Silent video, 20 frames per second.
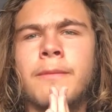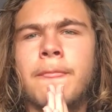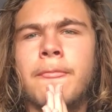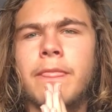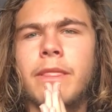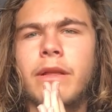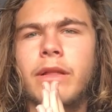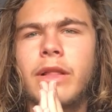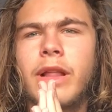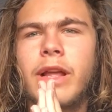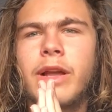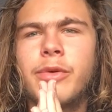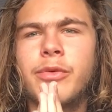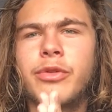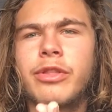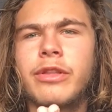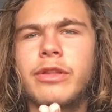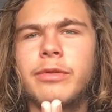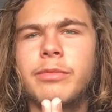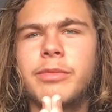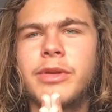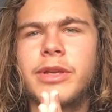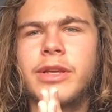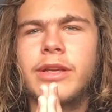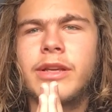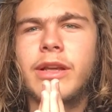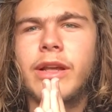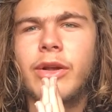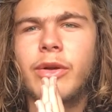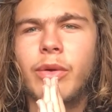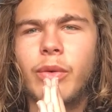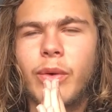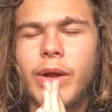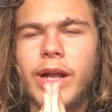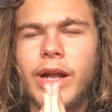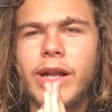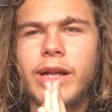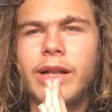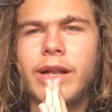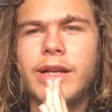The light within me
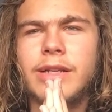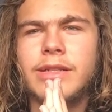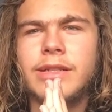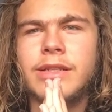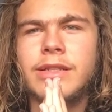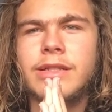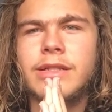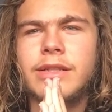recognizes